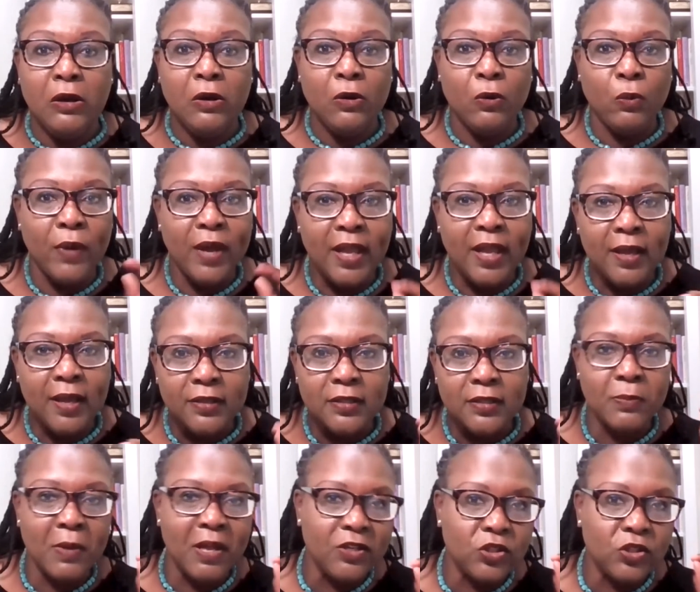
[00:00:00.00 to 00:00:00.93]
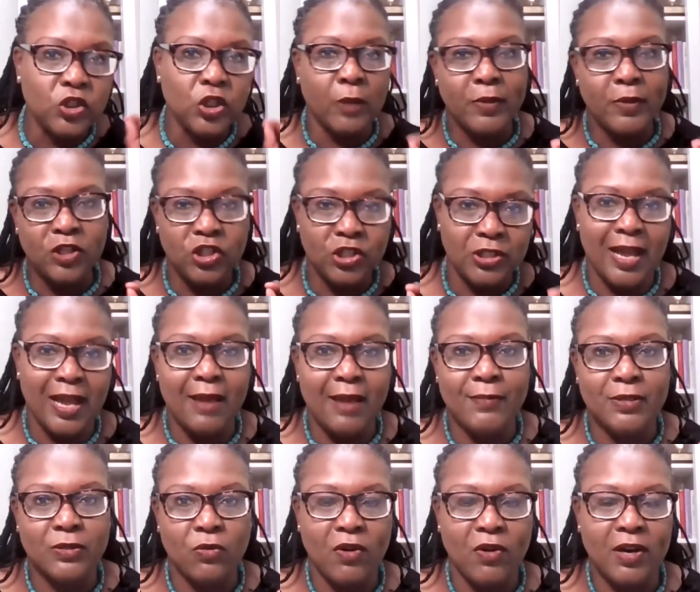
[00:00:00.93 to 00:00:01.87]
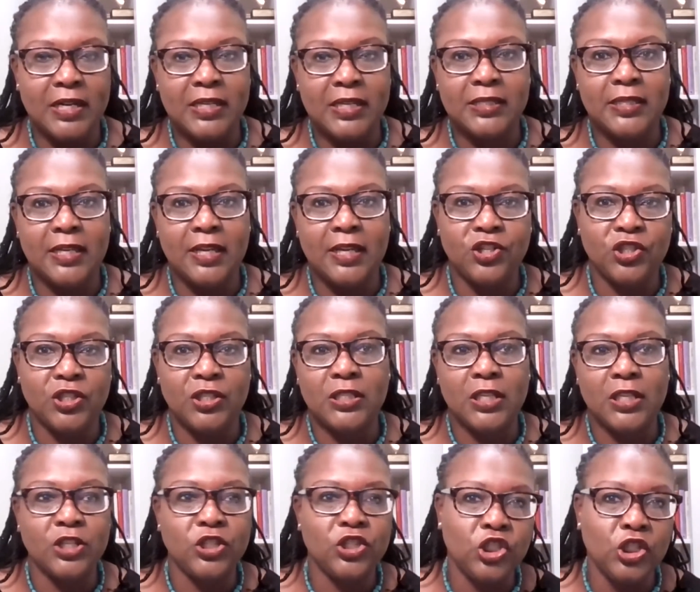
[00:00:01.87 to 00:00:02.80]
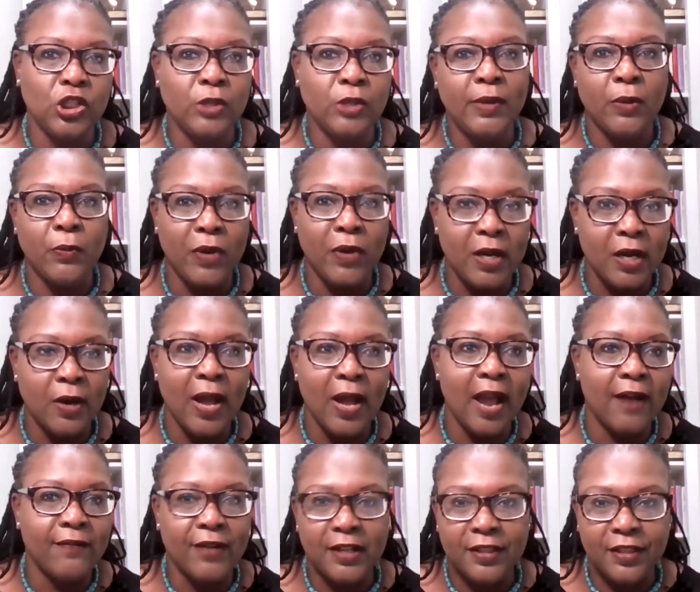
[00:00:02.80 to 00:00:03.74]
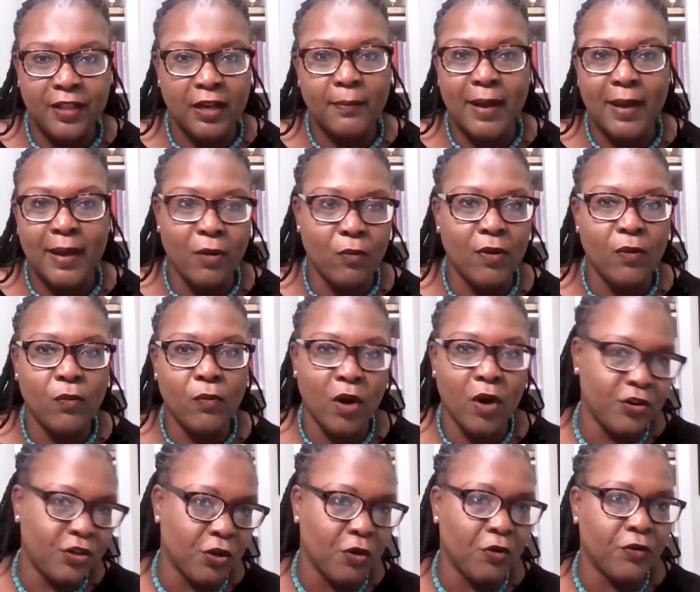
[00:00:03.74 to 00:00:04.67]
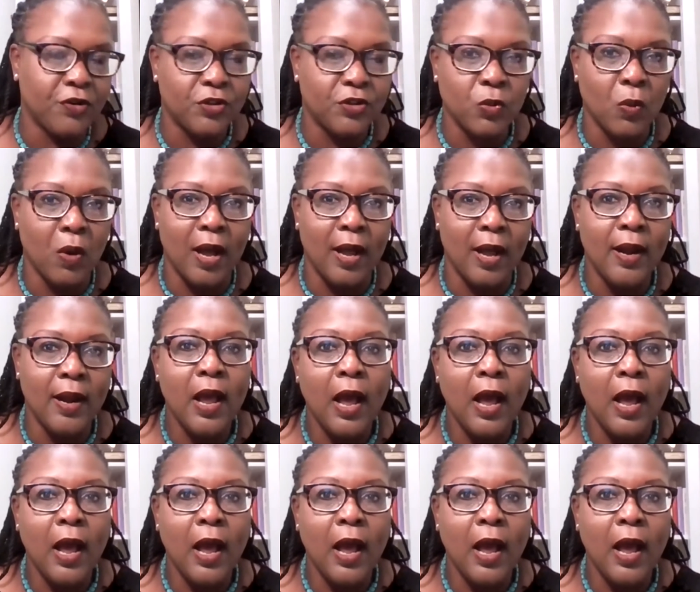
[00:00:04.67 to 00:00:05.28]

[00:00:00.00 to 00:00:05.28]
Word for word: Yeah. We spend so much time as organizations assuming we know everything about what our donors want.